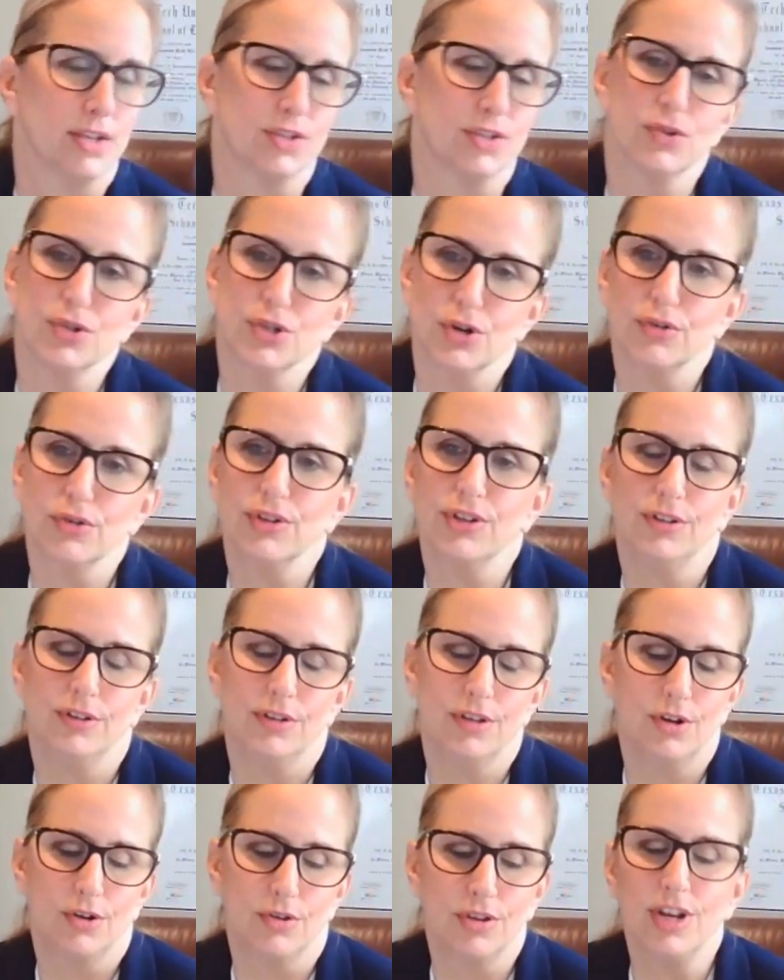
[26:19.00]
okay. So
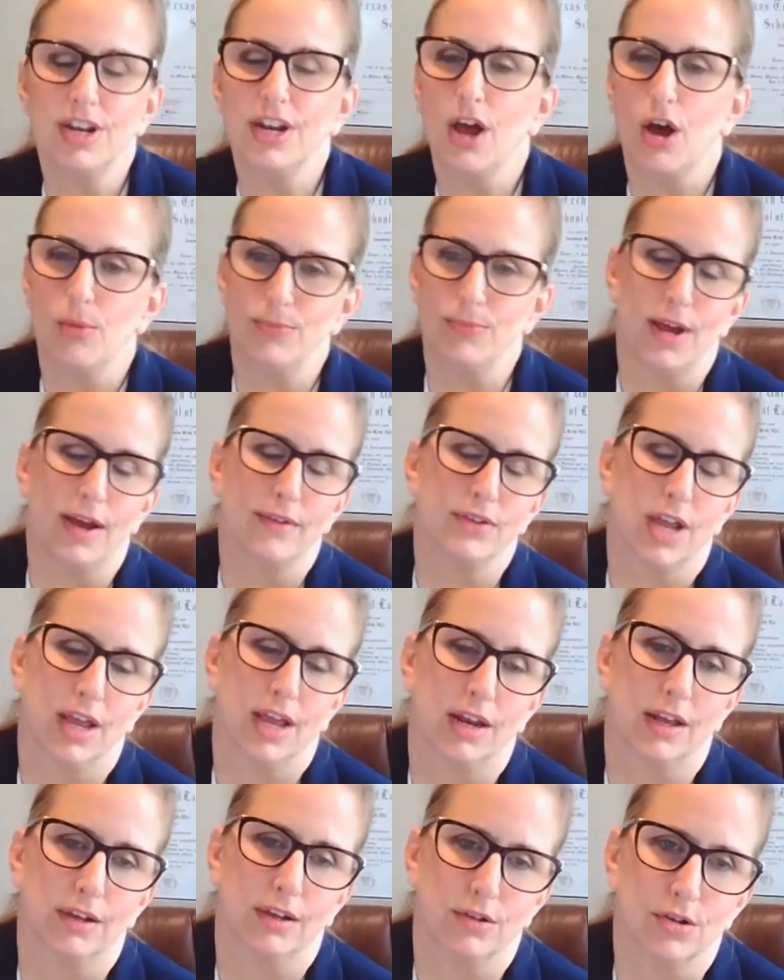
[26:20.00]
surely, you need help
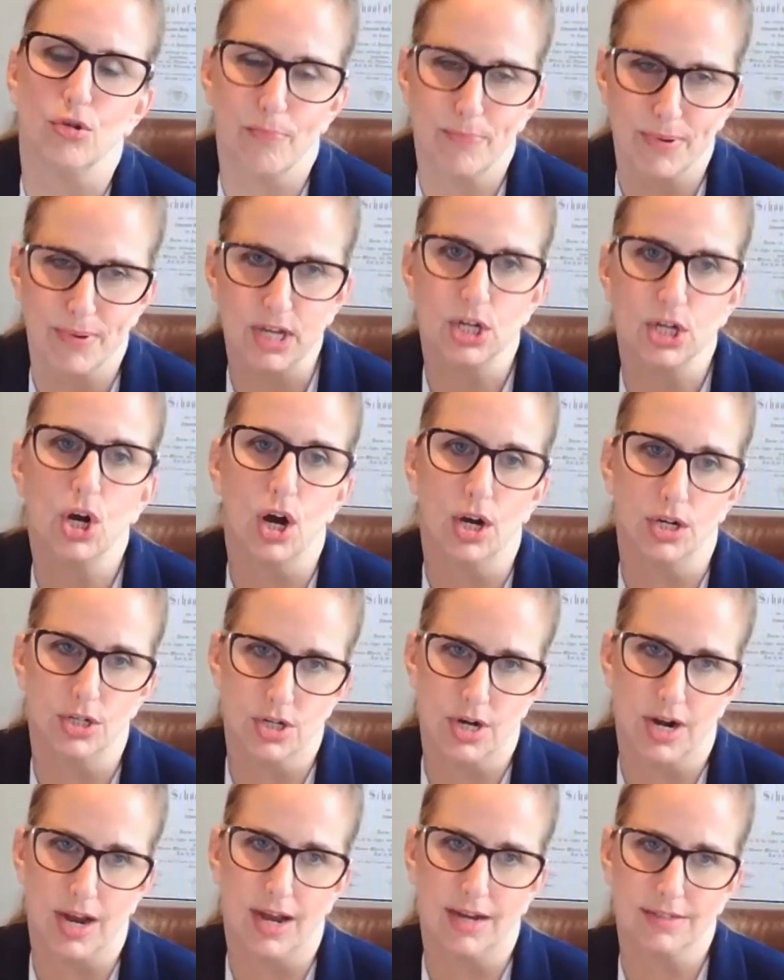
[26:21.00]
navigating your big
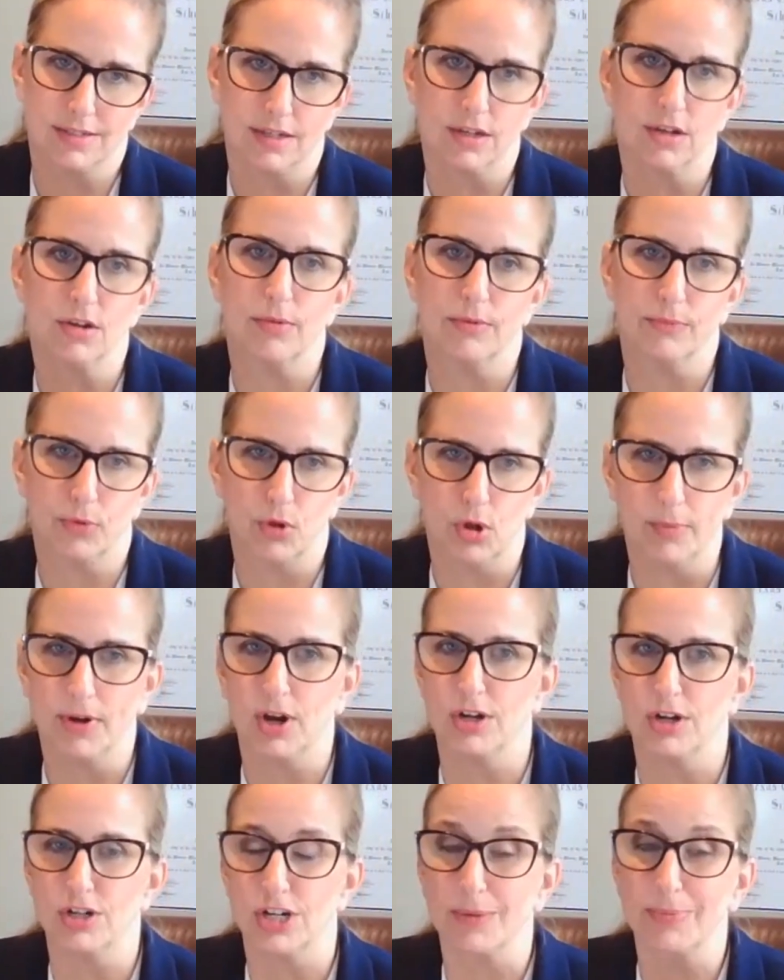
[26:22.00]
contracts, like your
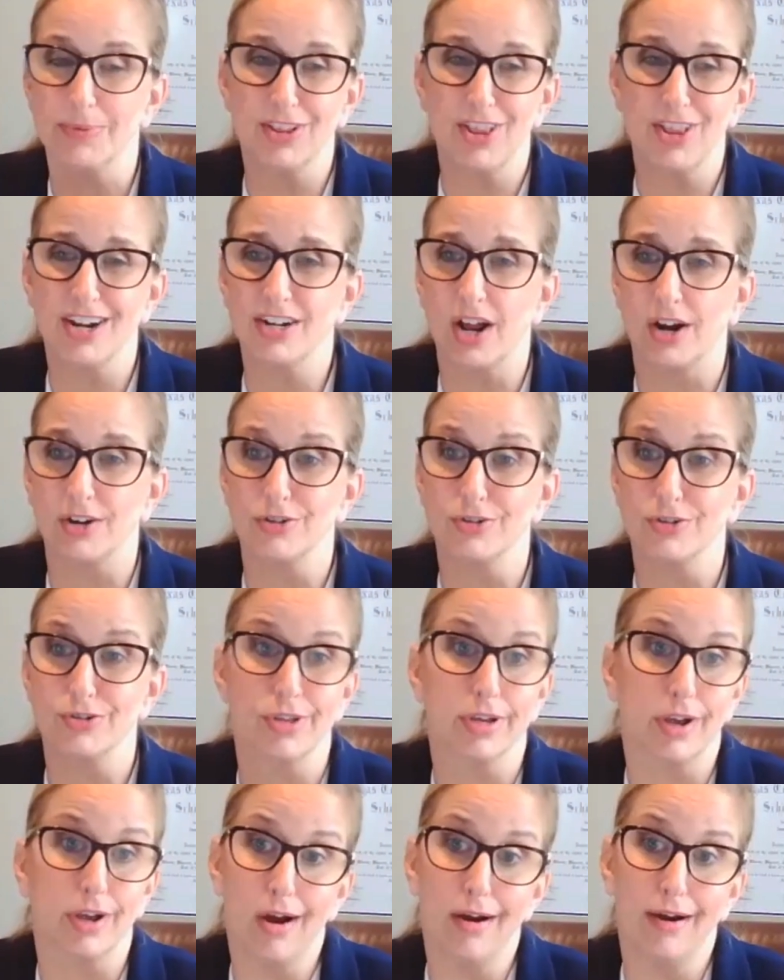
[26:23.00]
employment contract. But a lot of doctors
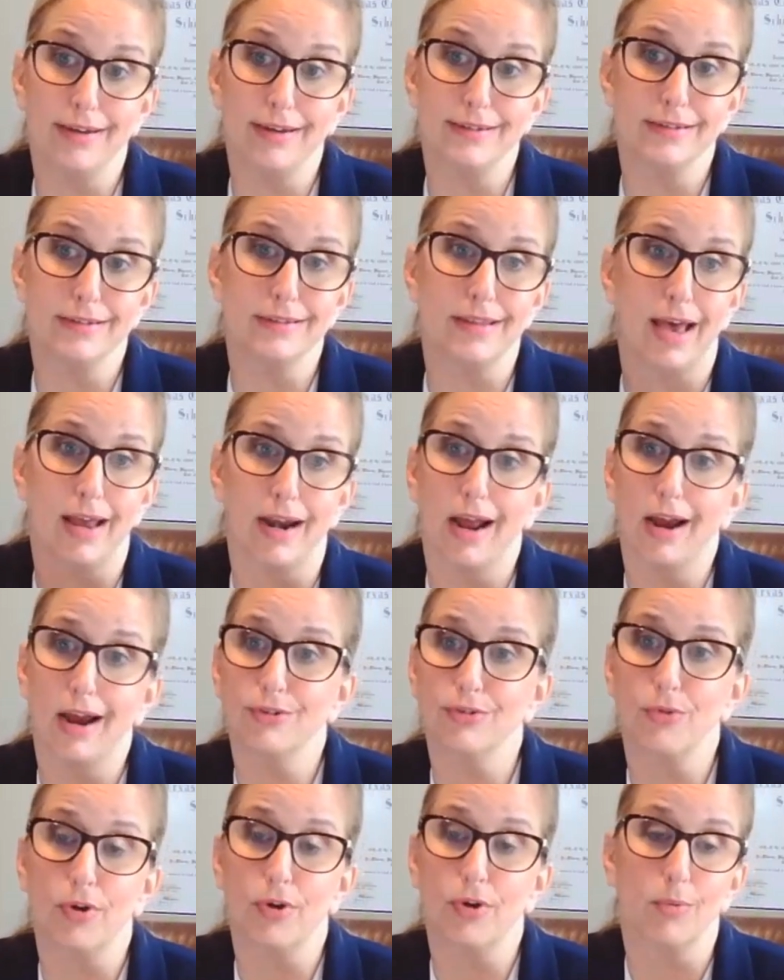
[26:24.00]
are like, all right, did that,
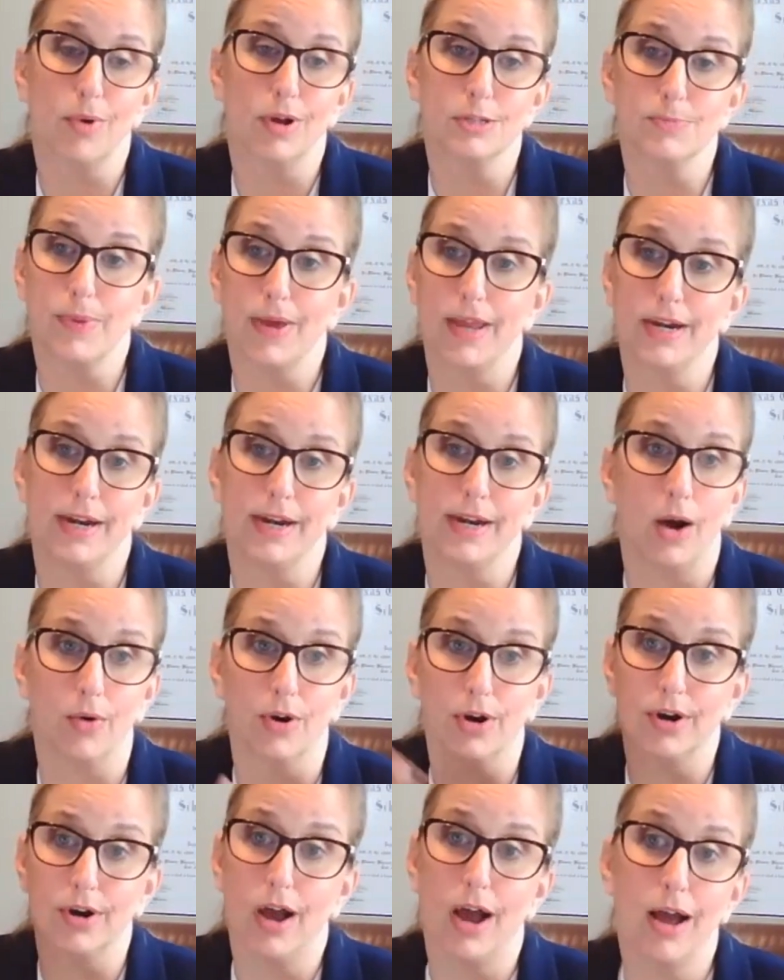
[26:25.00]
hired a lawyer once, paid an
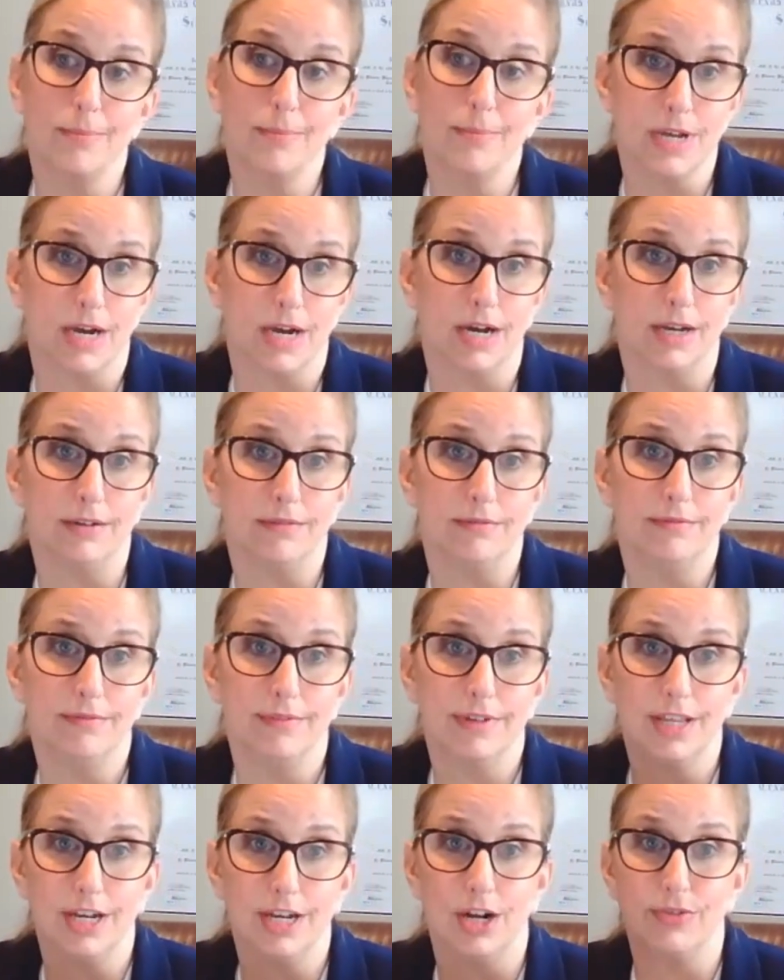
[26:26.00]
hour, I'm done.
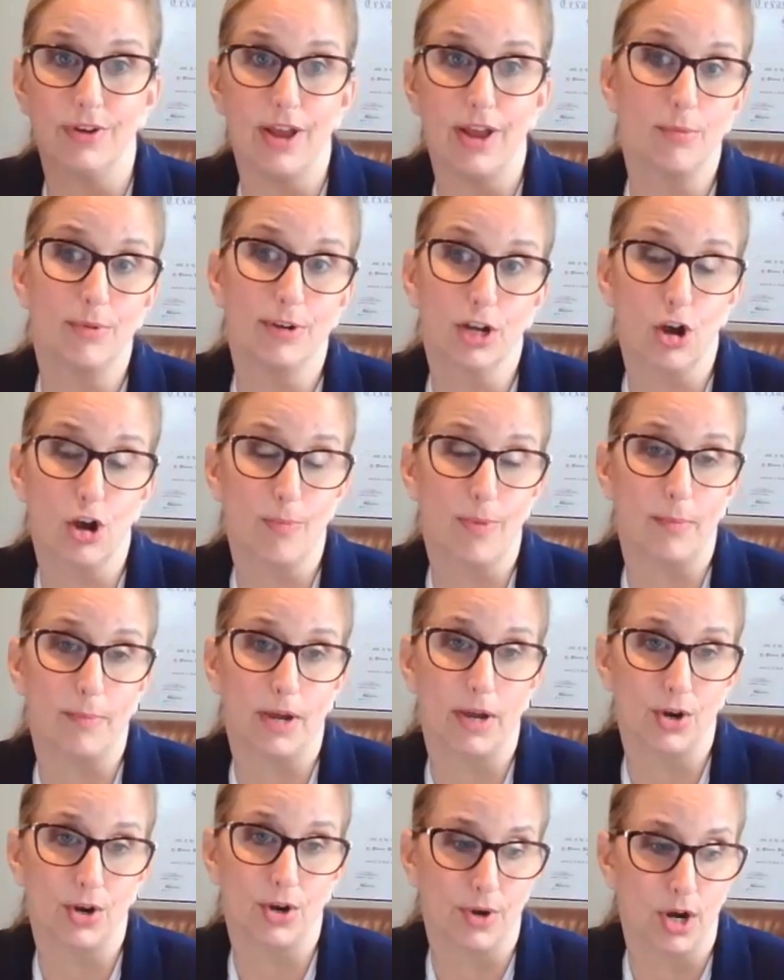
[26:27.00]
Now I'm going to go
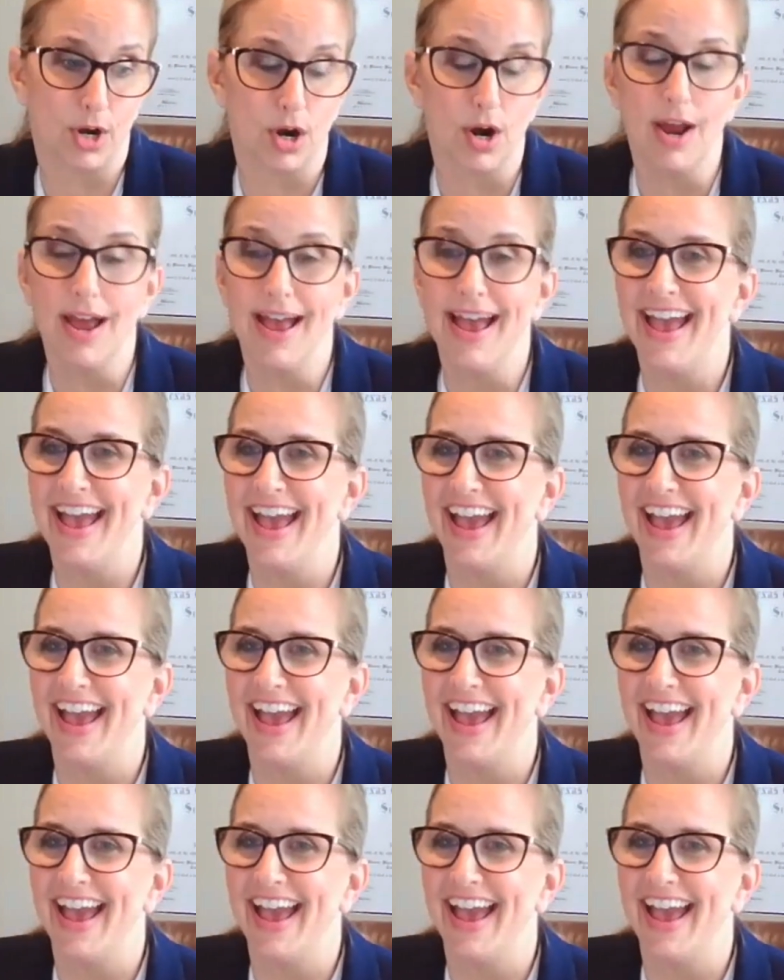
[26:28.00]
about my career.